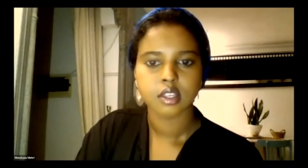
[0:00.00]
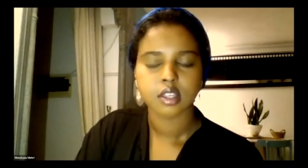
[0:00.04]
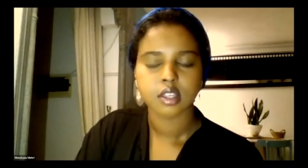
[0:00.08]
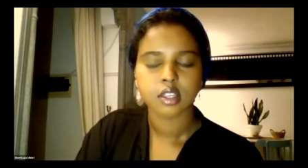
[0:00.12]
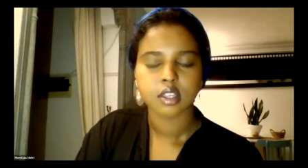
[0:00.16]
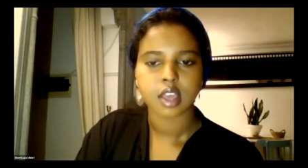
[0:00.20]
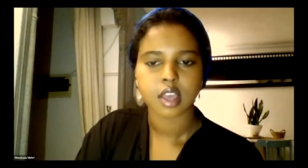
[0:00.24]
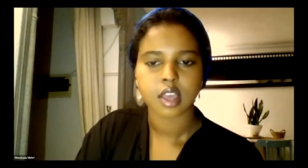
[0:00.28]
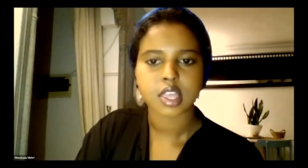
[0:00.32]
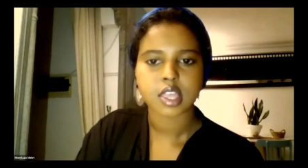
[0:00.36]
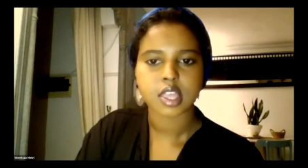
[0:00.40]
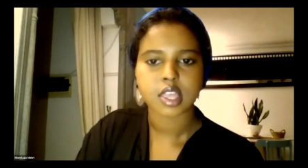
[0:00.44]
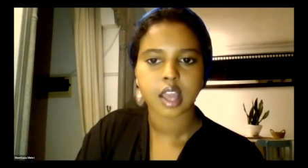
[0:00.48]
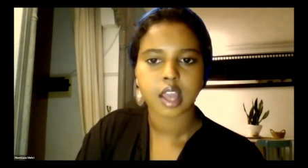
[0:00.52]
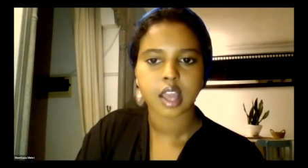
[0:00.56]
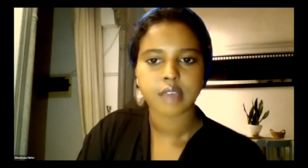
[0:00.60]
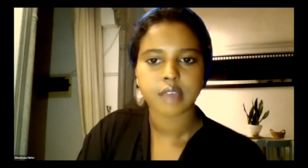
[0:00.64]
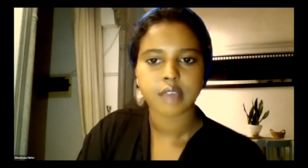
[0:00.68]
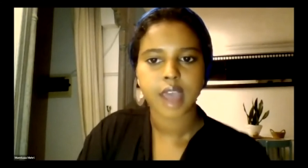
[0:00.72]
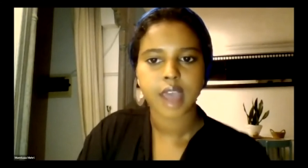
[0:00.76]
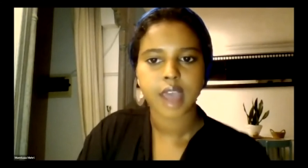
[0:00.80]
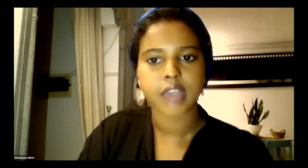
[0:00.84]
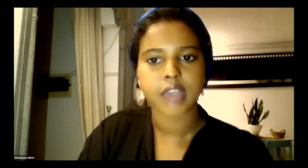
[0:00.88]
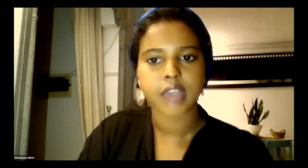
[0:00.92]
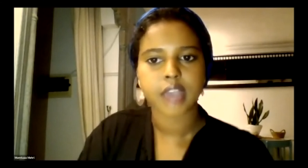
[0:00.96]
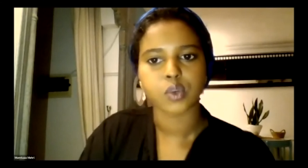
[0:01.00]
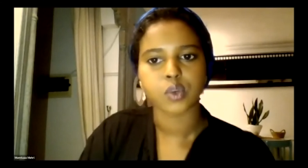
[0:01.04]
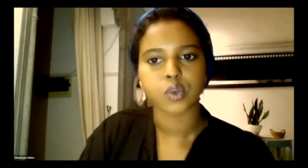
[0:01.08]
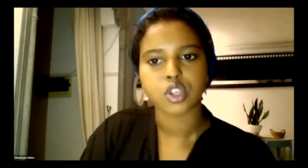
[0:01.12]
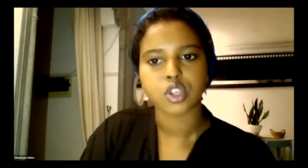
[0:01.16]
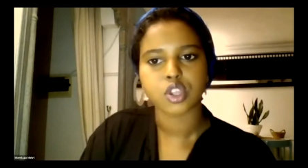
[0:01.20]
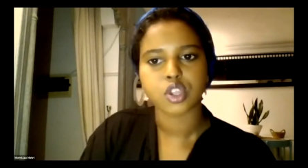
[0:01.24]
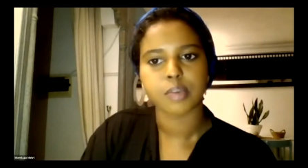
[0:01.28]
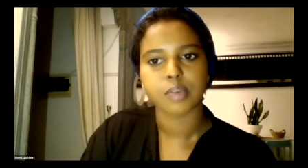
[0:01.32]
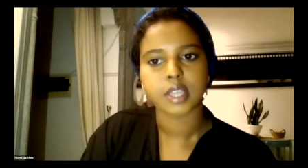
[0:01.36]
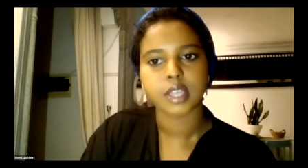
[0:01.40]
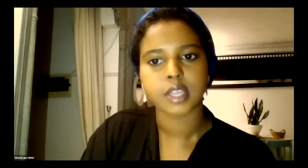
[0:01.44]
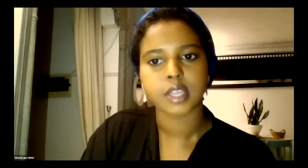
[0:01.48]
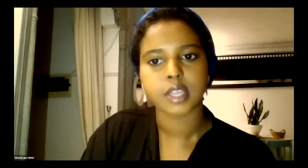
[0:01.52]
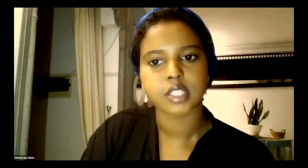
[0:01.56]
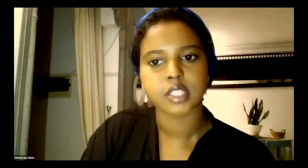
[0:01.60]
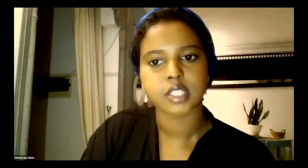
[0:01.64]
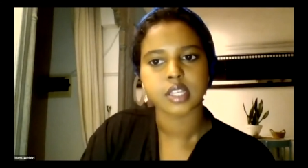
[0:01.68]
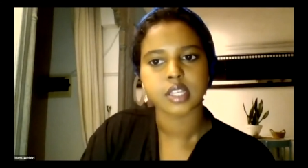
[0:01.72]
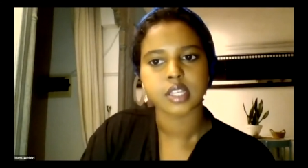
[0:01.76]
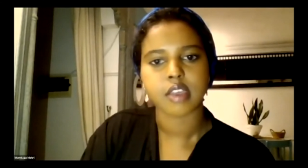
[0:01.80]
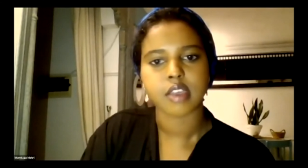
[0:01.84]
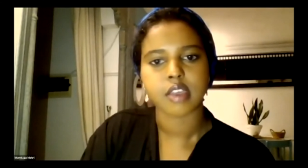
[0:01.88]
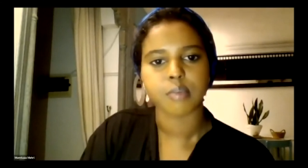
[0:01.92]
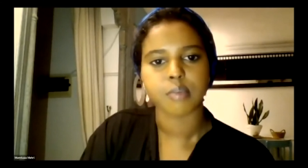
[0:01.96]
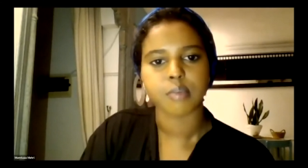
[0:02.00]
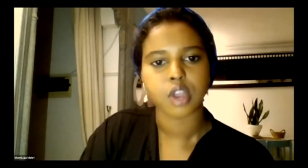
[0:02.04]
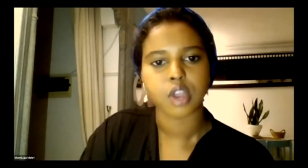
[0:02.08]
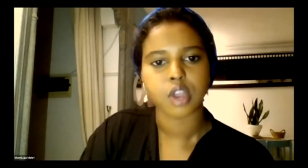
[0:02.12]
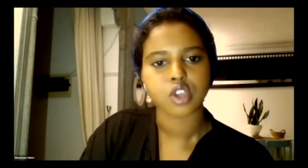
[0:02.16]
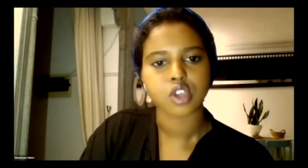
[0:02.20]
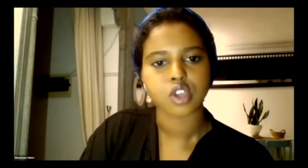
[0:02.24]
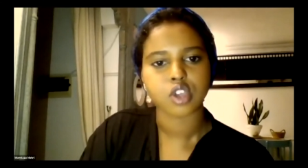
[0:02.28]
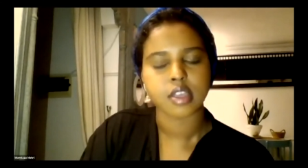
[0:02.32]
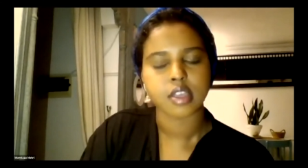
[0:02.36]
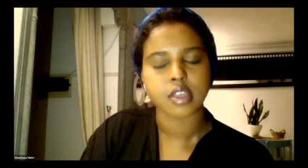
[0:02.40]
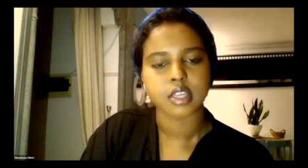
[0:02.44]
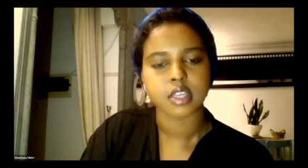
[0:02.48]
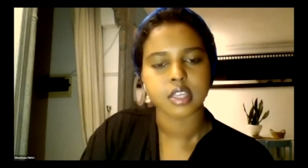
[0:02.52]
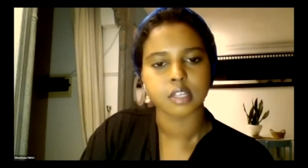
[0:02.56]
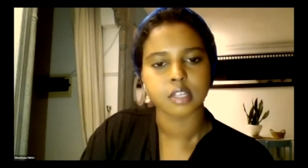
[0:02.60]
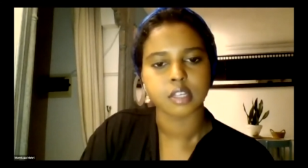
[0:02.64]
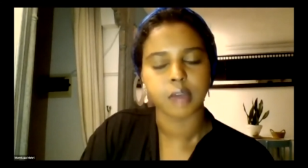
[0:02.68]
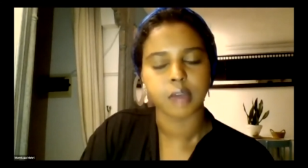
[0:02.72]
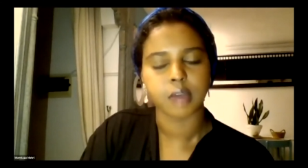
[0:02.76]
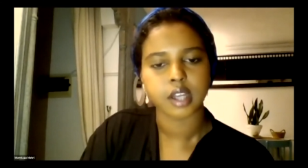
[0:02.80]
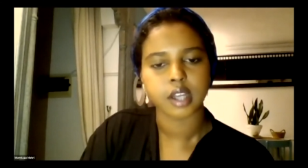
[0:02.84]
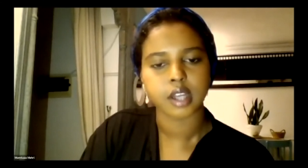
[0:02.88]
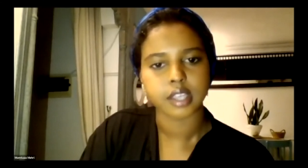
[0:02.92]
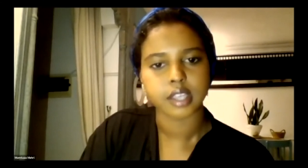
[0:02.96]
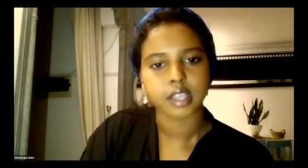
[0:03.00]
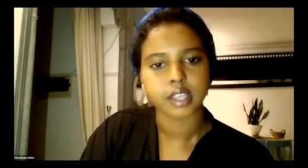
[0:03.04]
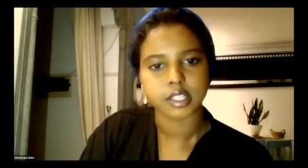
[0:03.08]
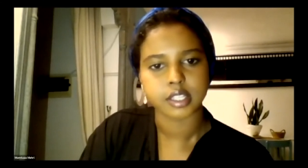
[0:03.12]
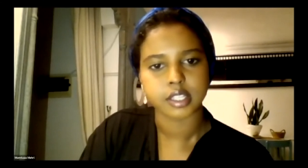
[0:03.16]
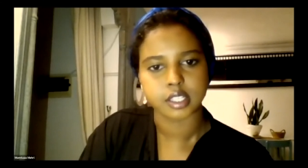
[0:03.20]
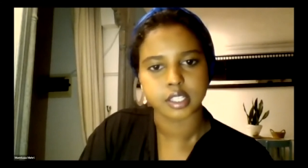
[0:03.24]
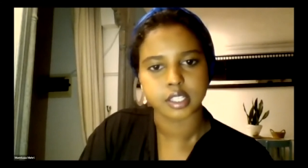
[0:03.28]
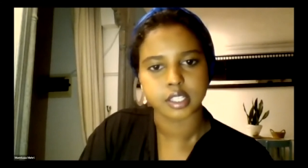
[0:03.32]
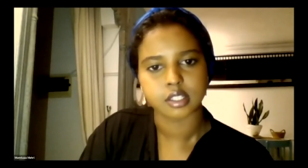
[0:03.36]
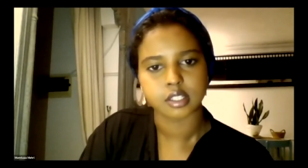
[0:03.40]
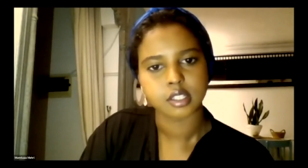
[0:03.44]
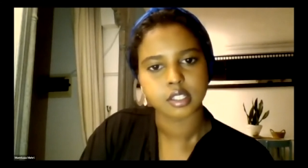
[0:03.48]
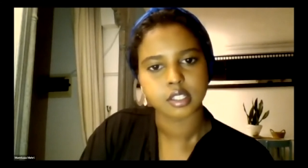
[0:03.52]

a sleight of hand which depicted as much as it demarcated